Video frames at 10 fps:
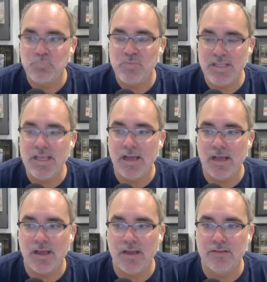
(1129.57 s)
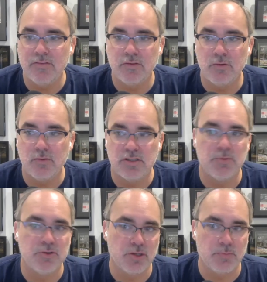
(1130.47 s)
Yeah. And so
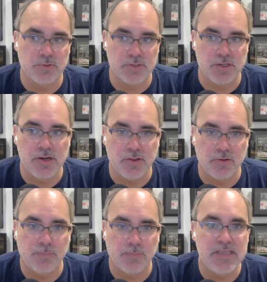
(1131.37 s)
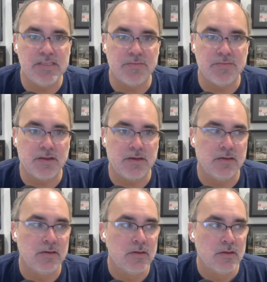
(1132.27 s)
double jump was another piece of that
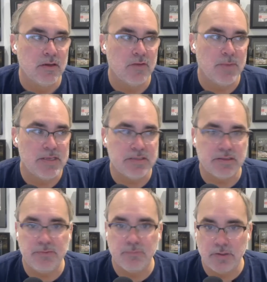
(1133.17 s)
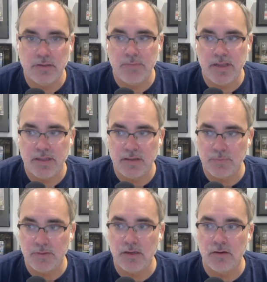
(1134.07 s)
of basically really making the
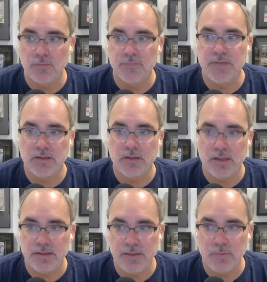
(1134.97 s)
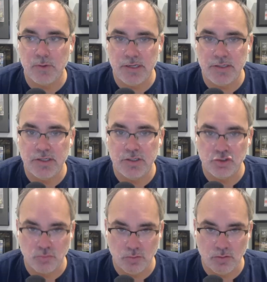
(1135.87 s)
player feel like they were in
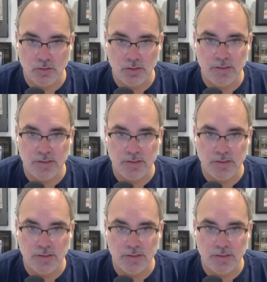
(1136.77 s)
control.